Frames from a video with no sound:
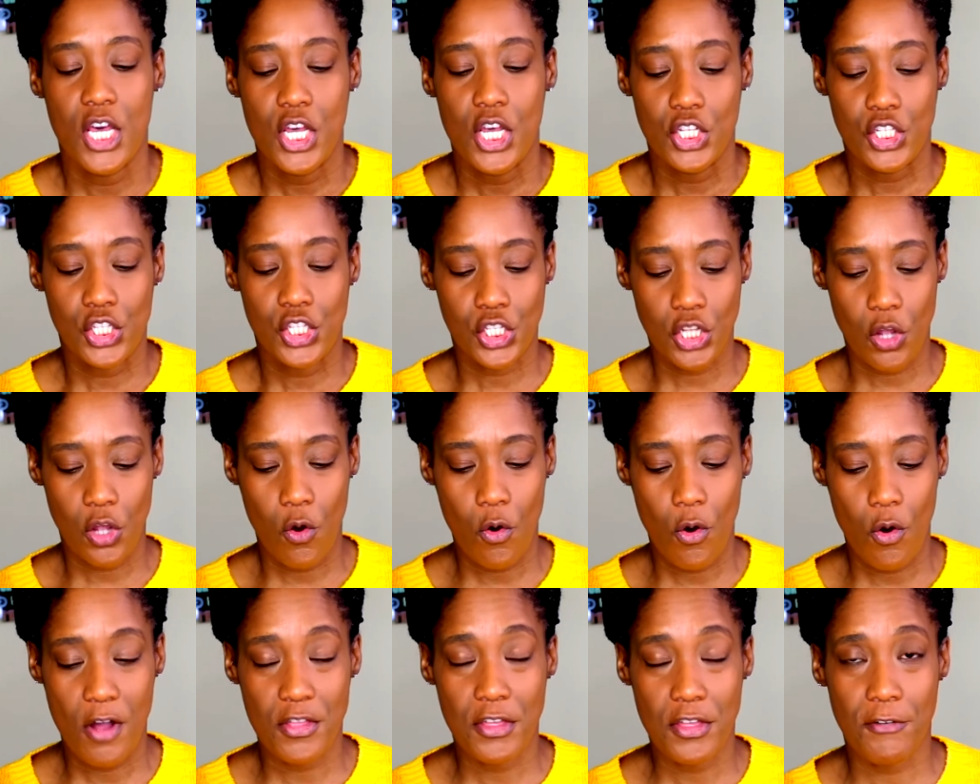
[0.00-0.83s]

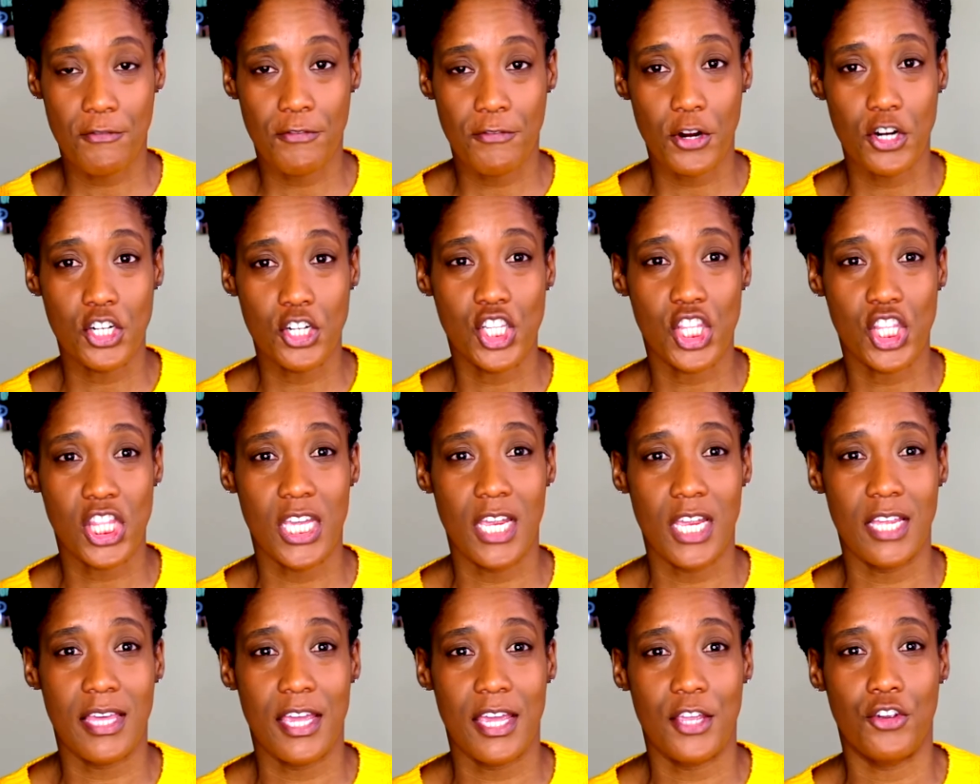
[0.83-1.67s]
So the first
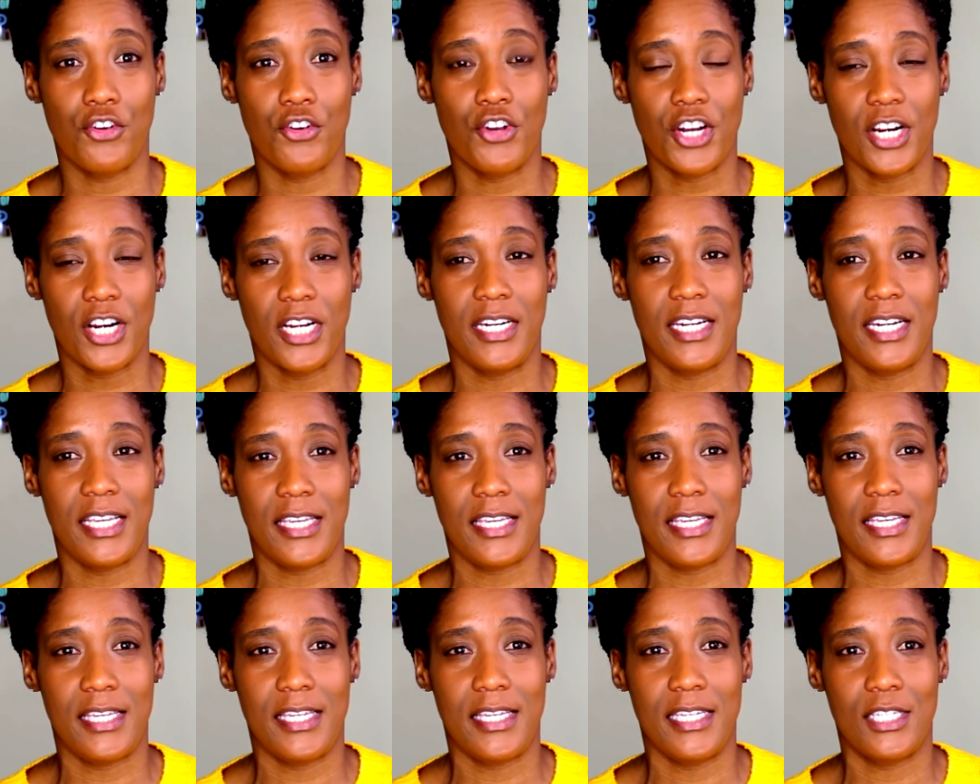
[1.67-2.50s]
thing that you're going to
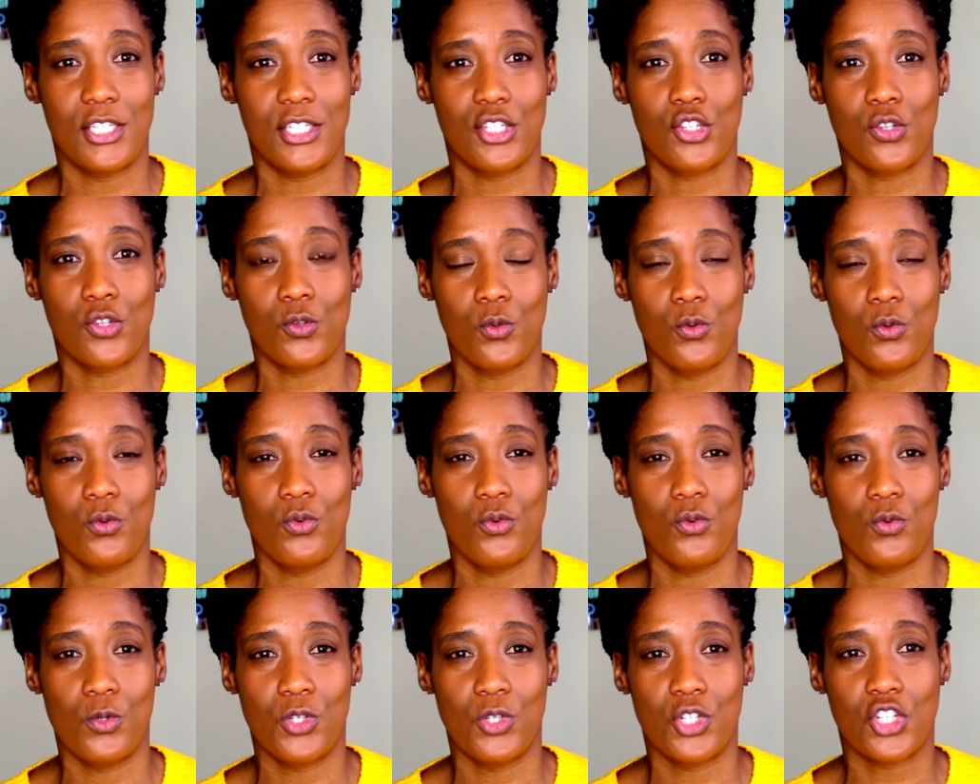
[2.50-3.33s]
need
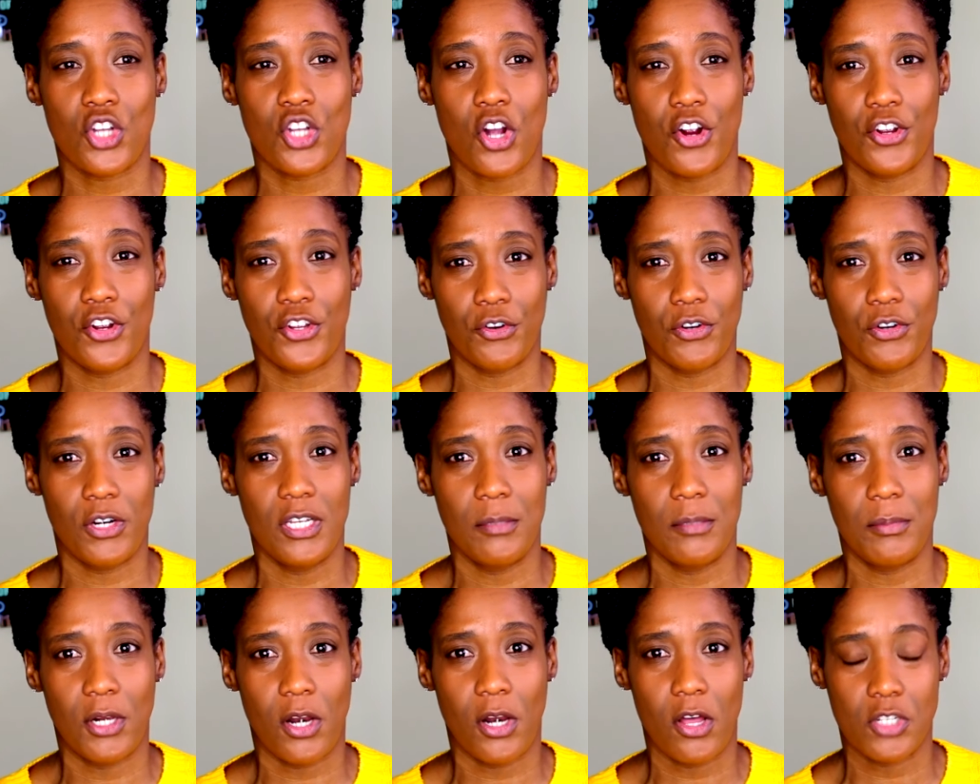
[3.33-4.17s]
to start your
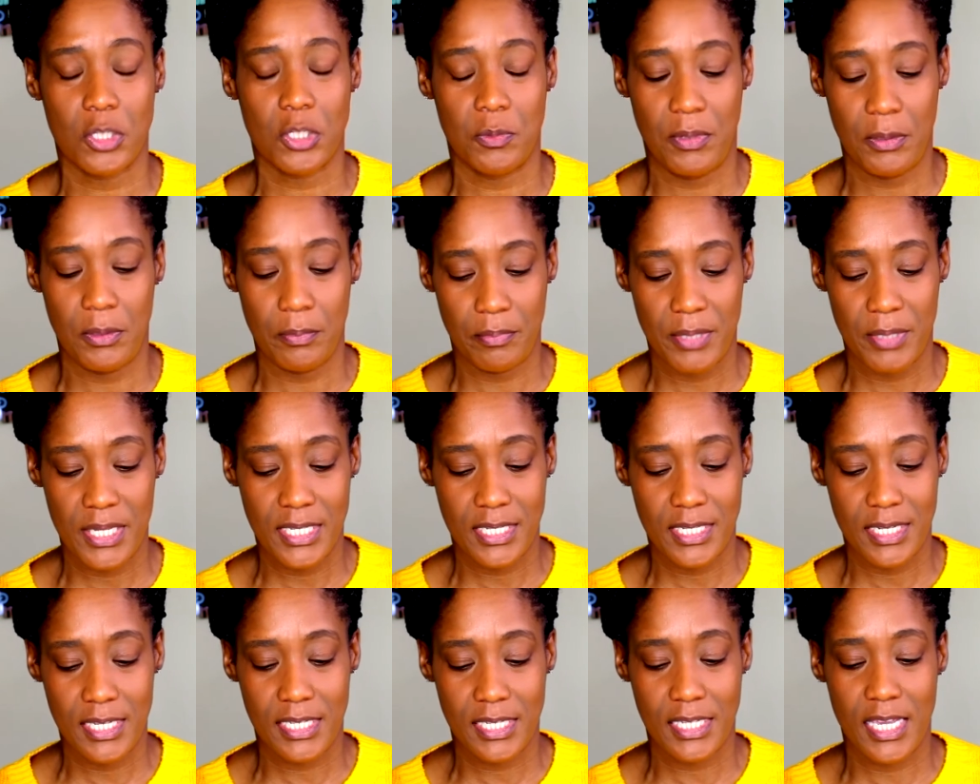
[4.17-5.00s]
lip gloss
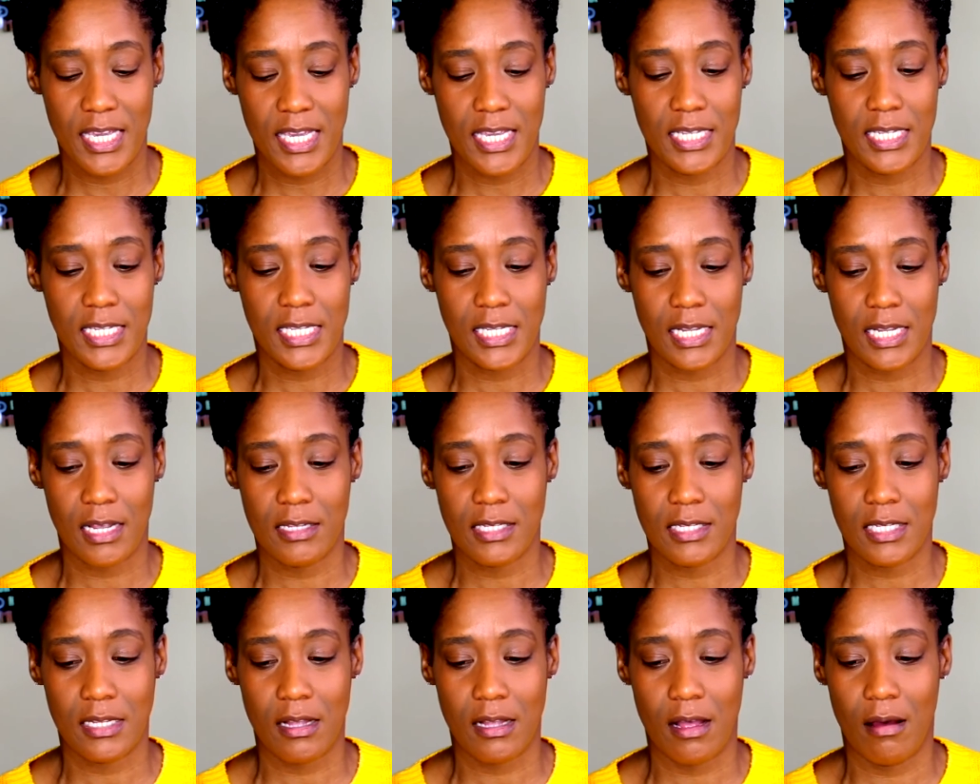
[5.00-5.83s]
business is
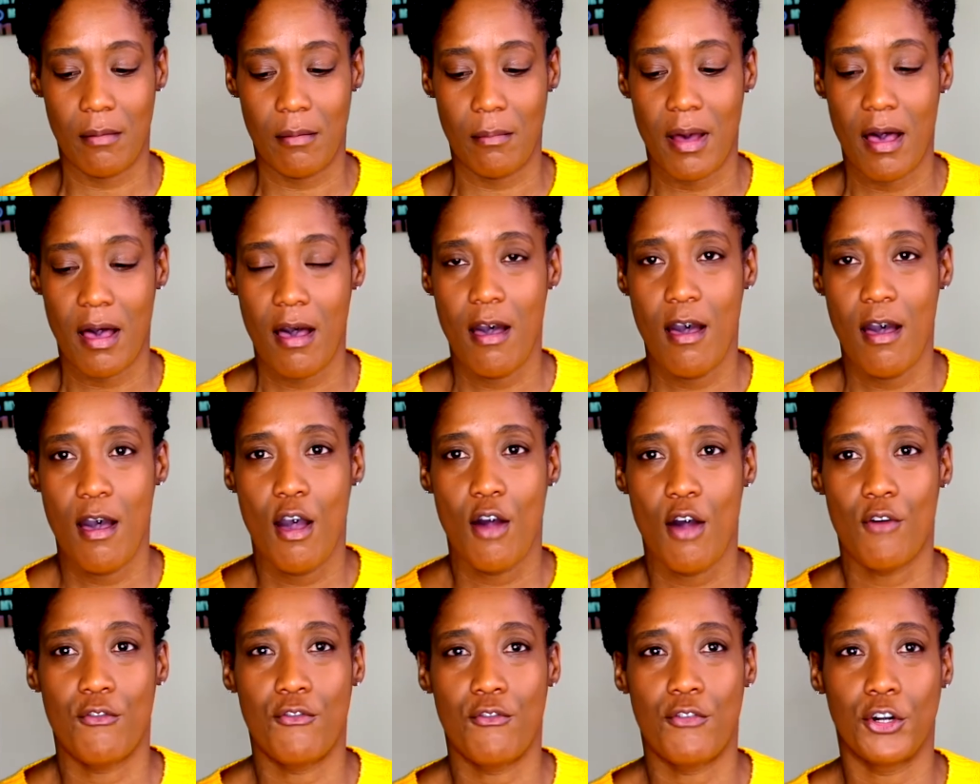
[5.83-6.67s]
some
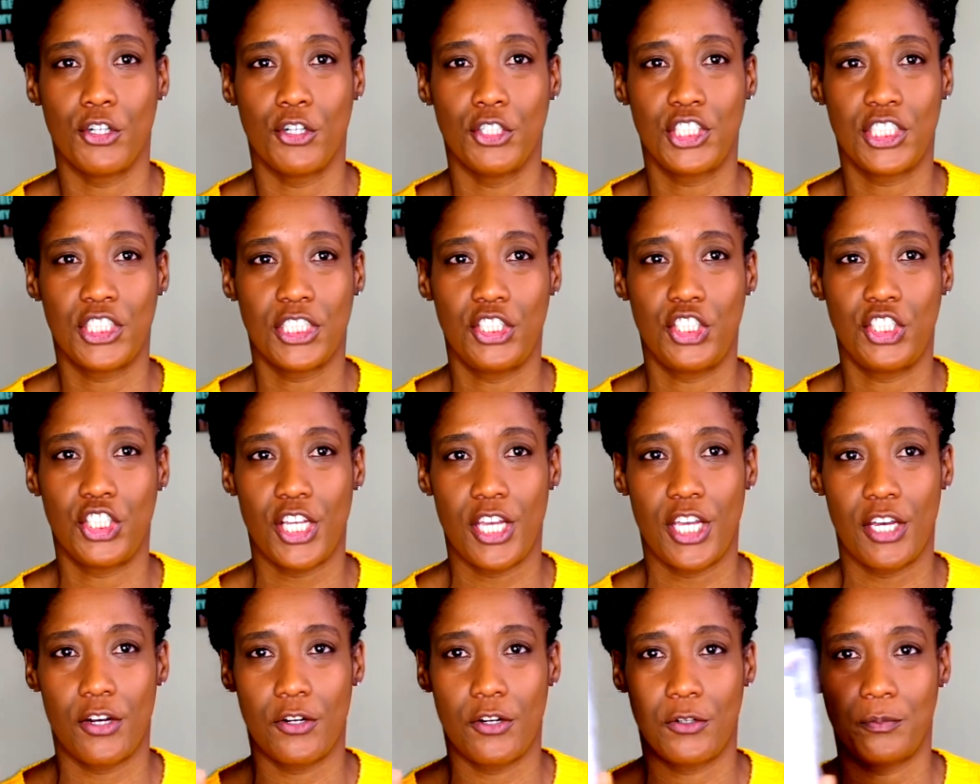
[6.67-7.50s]

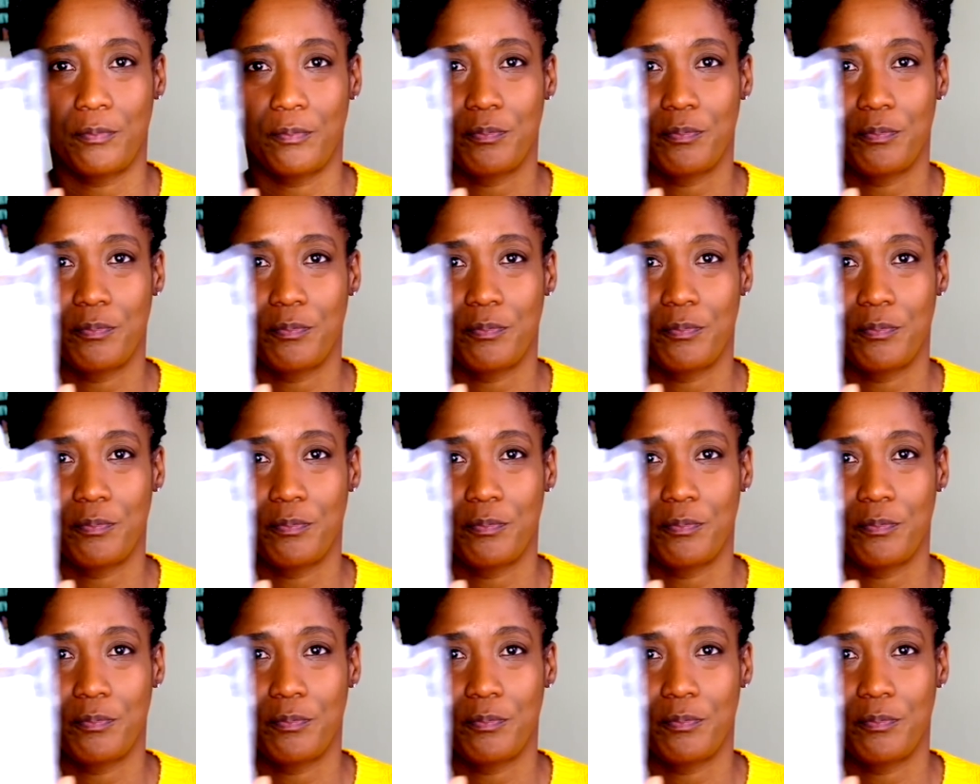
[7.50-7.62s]
Versagel,